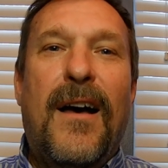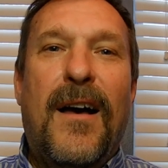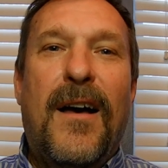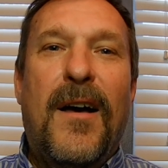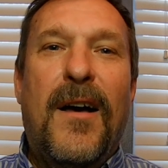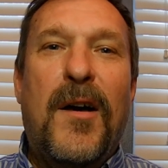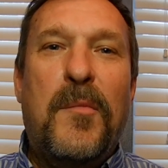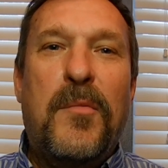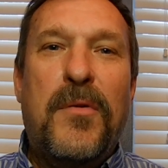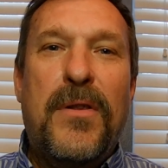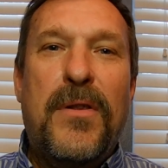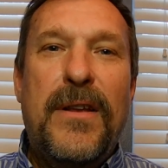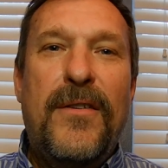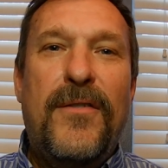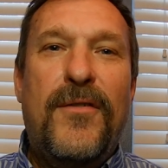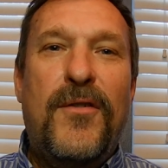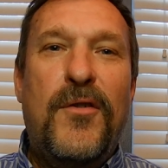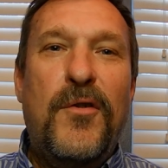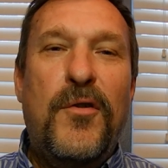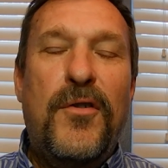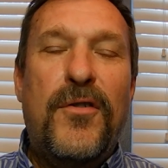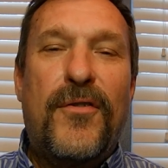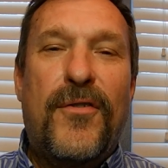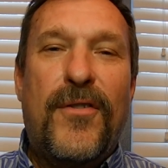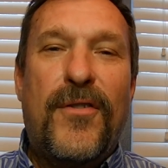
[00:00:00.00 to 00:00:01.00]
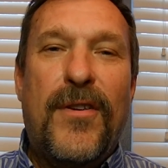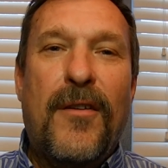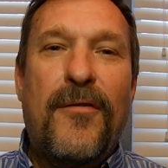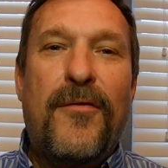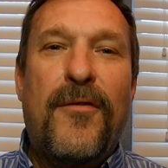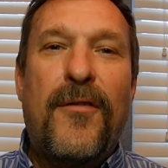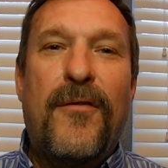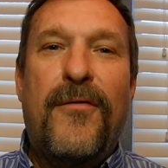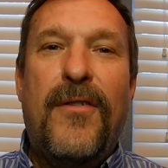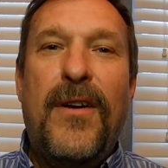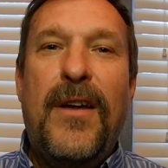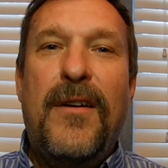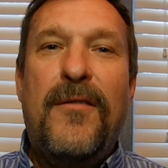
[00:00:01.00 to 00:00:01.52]
Please do yourself
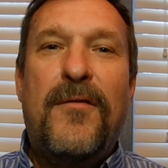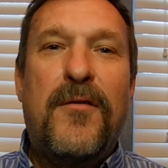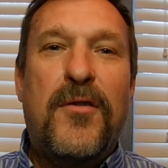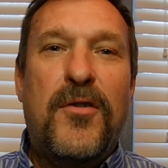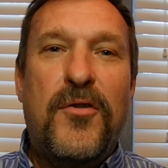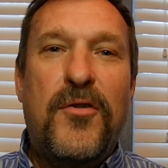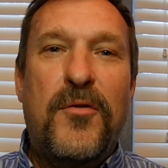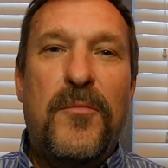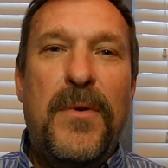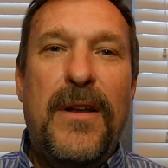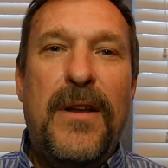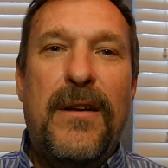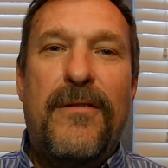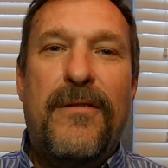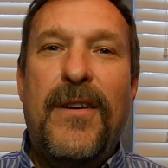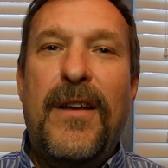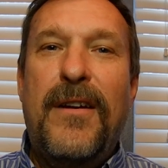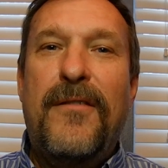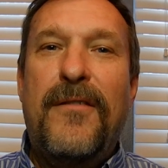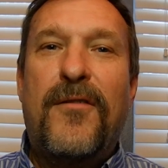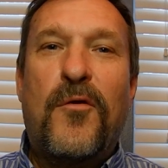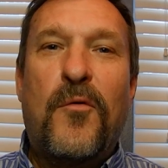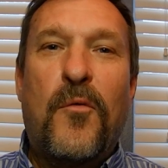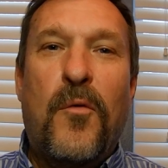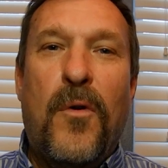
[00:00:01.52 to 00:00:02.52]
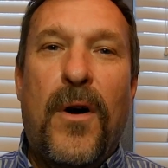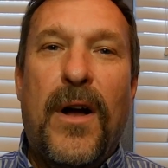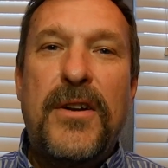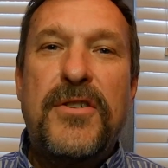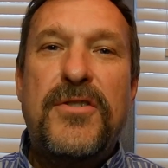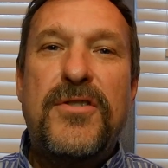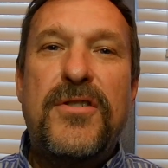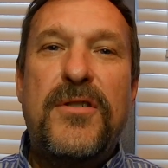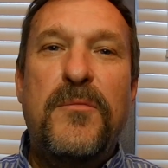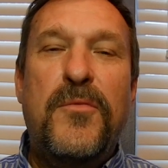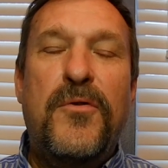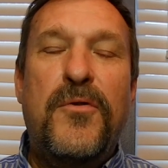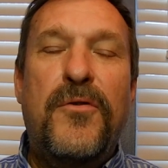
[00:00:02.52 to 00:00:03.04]
a favor, do me a favor,
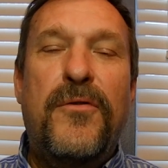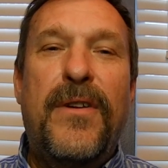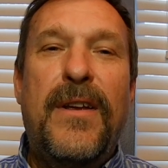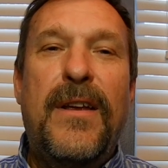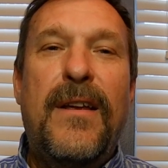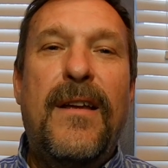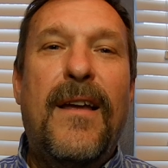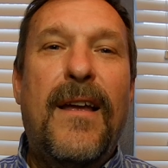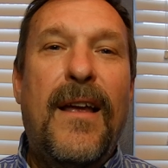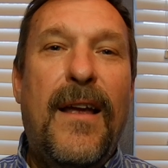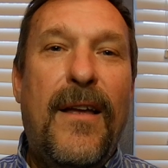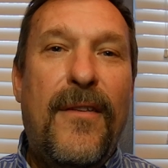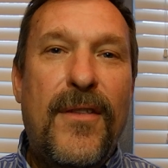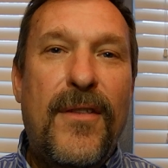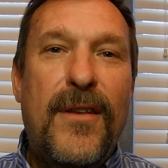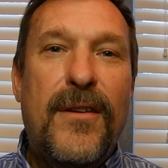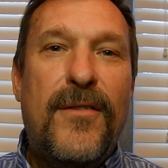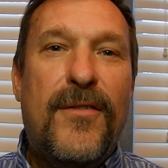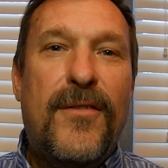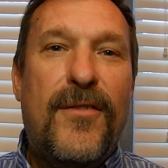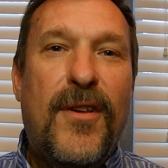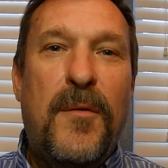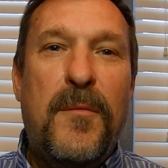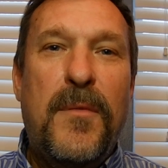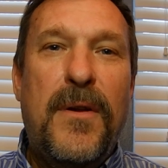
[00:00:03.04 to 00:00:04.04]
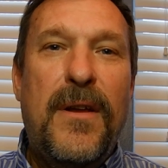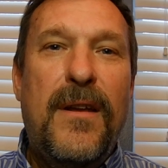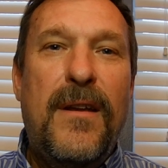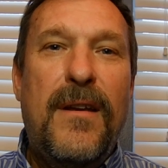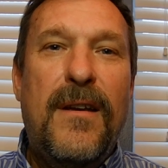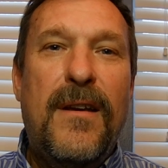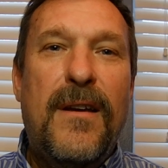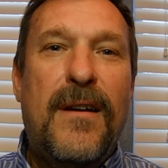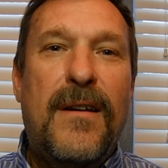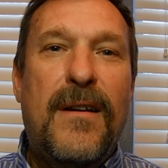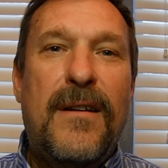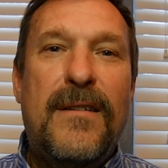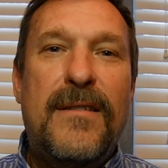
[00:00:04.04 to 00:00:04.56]
watch the movie, and then send me
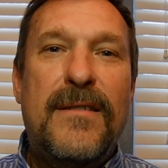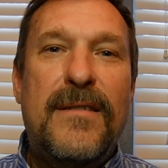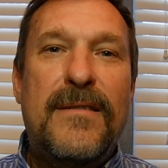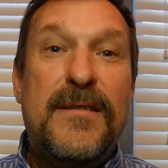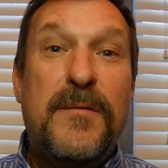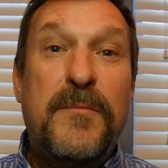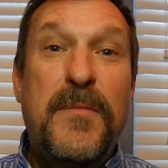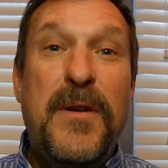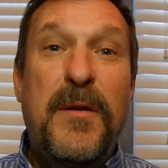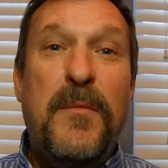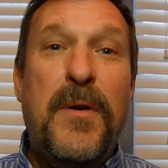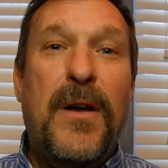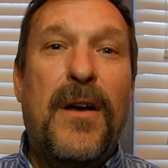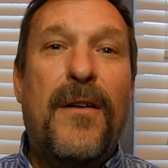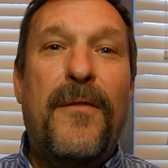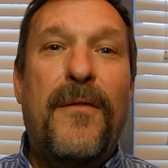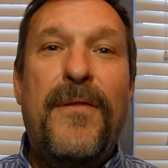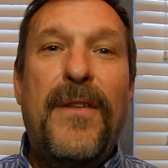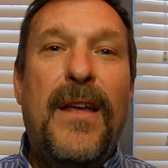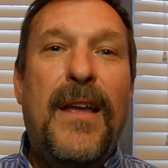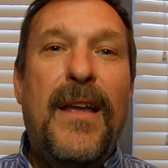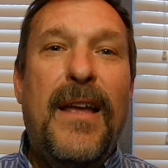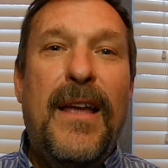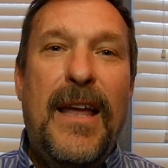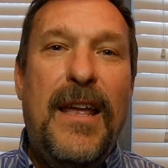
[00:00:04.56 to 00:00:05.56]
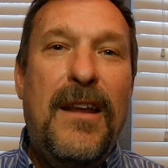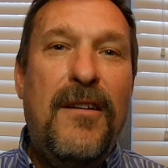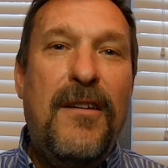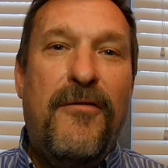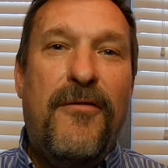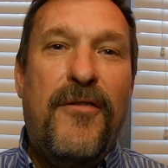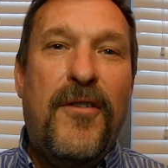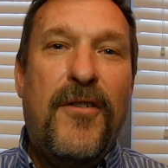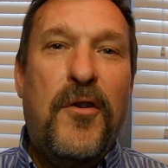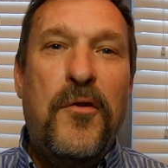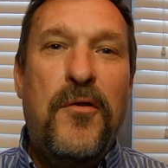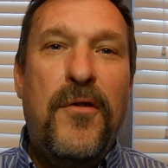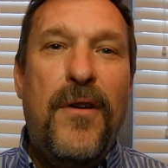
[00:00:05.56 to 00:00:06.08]
some email,
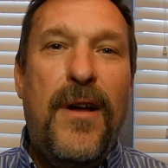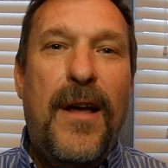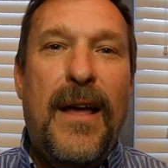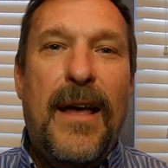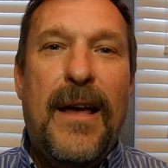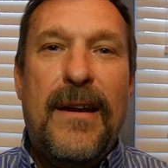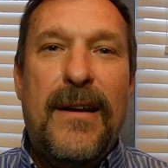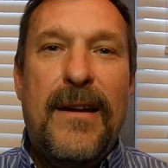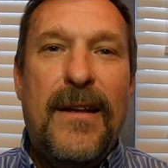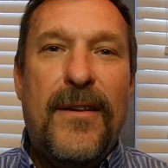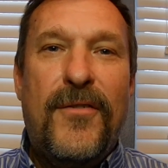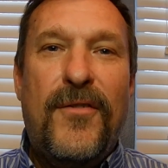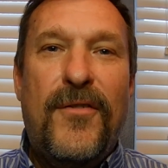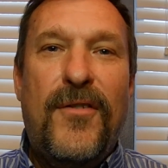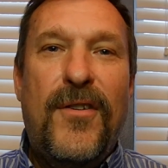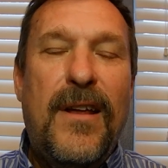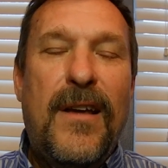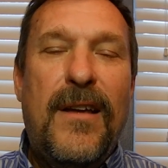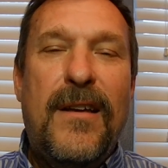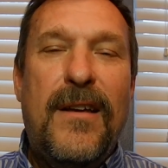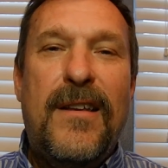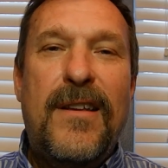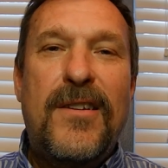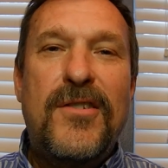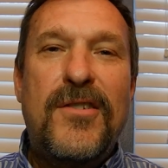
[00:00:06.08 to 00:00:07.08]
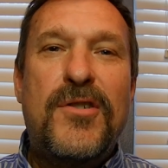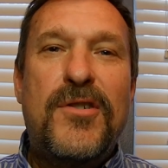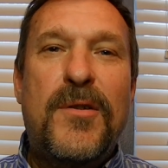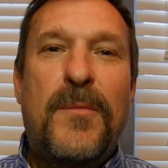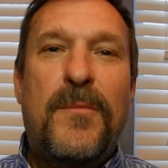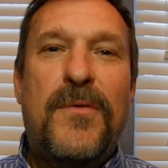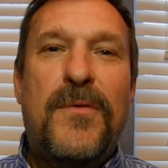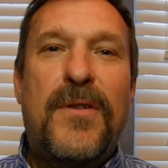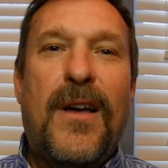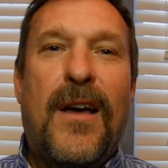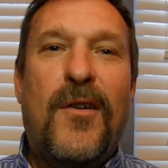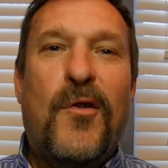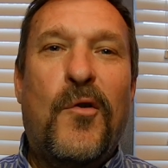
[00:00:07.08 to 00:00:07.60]

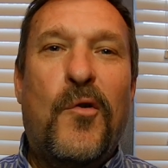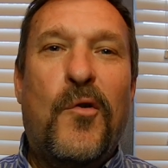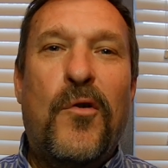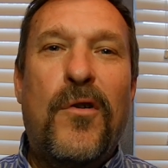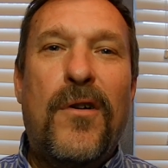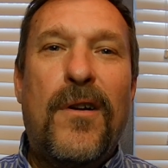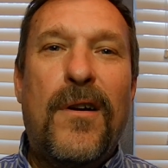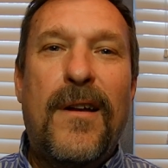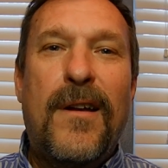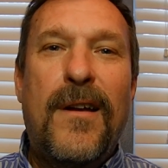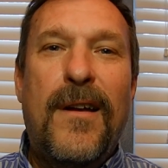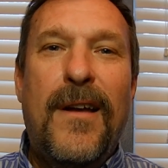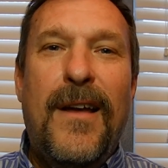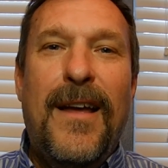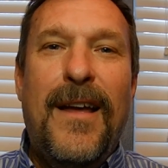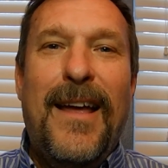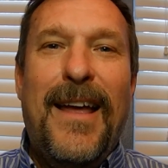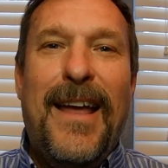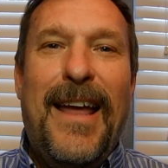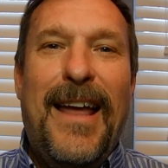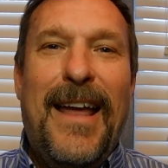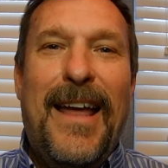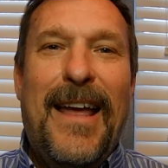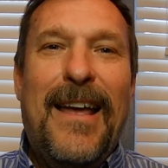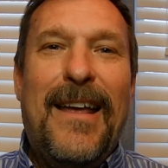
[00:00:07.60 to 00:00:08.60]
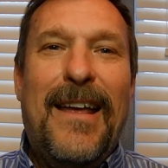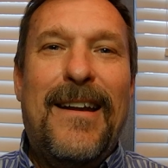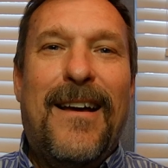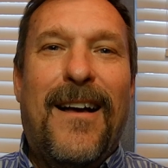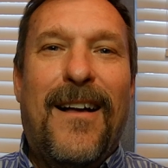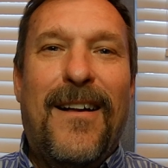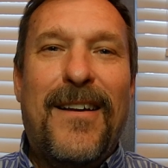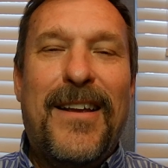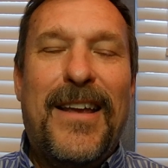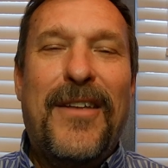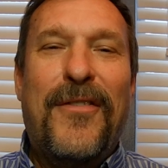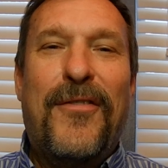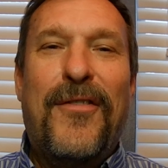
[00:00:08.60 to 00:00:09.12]
info@sdakinship.org, and
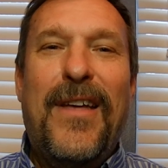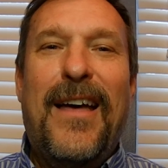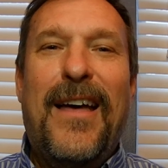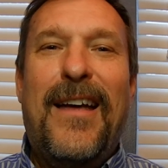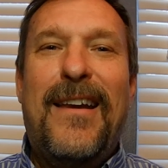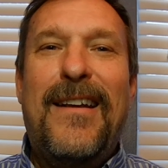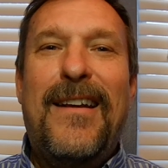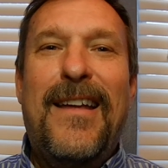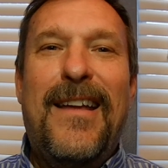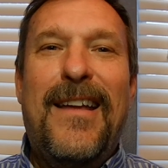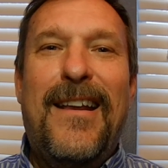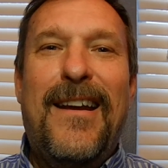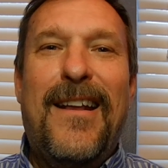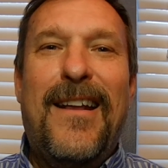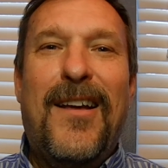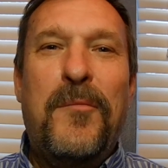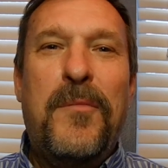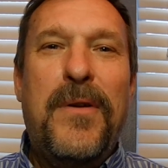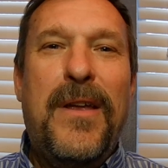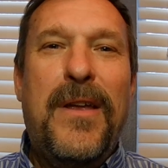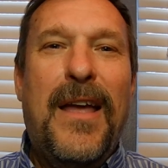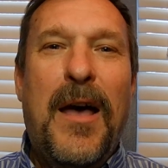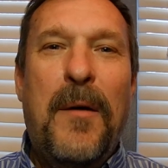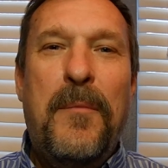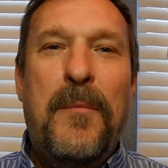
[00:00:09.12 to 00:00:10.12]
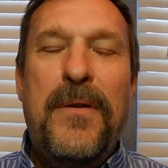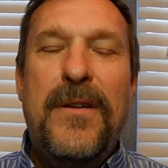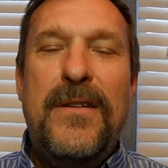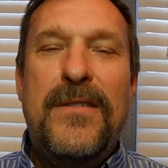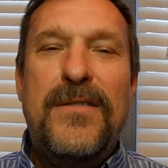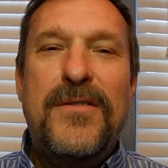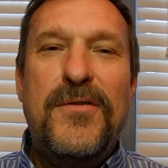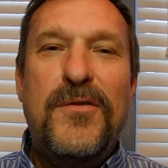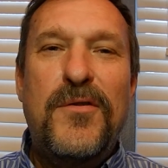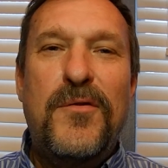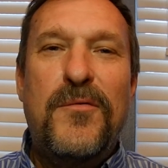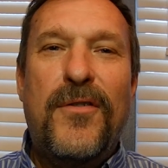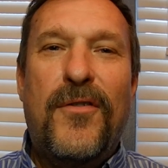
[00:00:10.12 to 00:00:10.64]
I'll get that, and I'll be happy
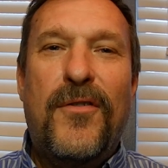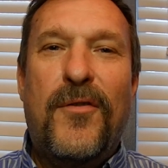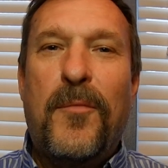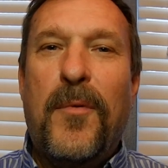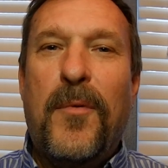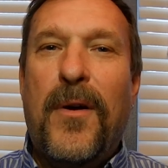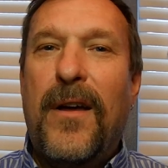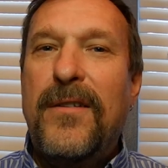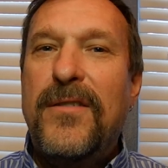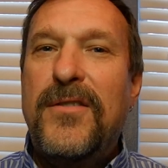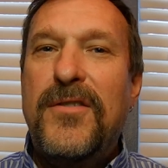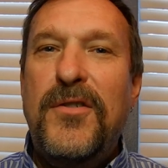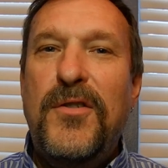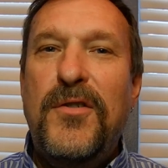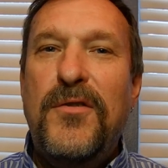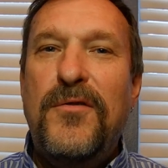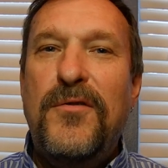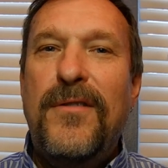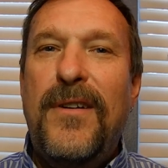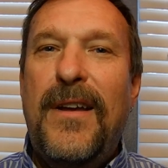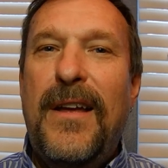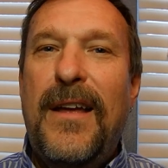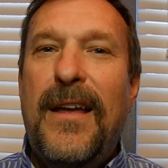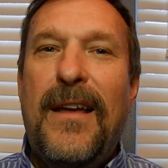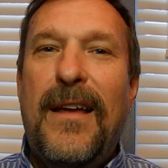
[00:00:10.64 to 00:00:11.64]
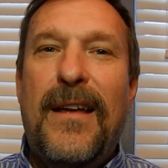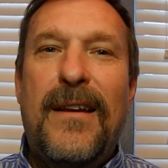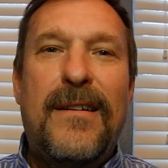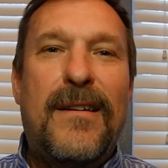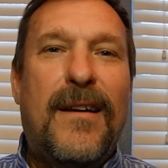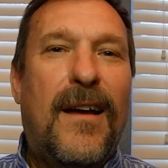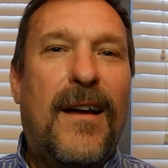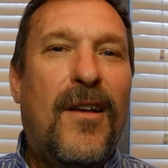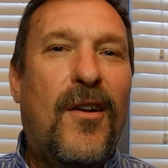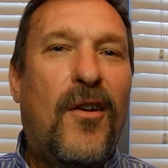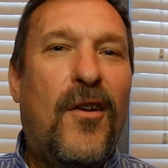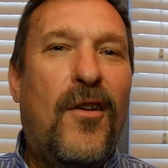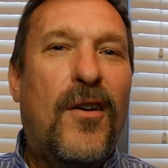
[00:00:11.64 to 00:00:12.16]
to respond to you and
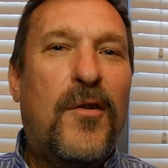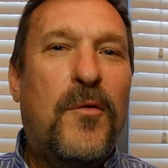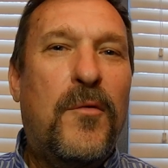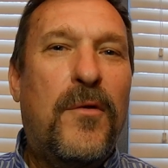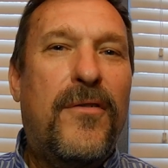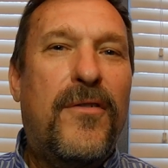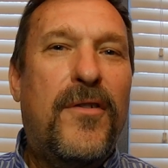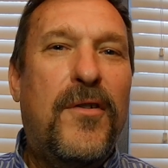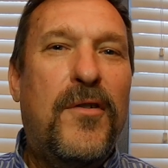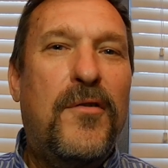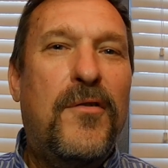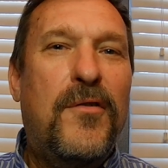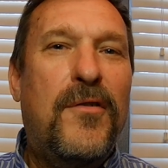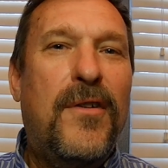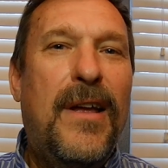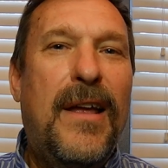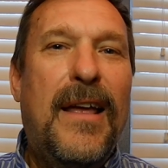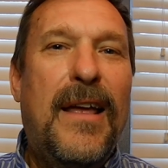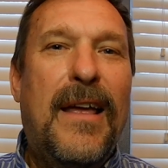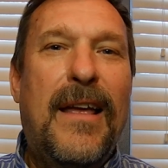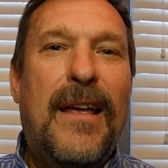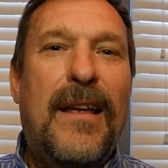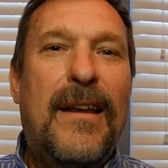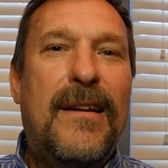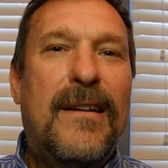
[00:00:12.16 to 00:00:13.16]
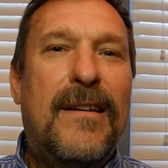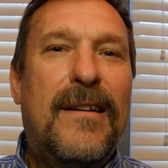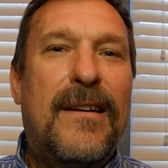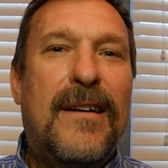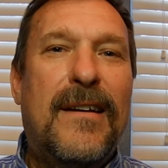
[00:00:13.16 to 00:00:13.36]
dialogue with you. And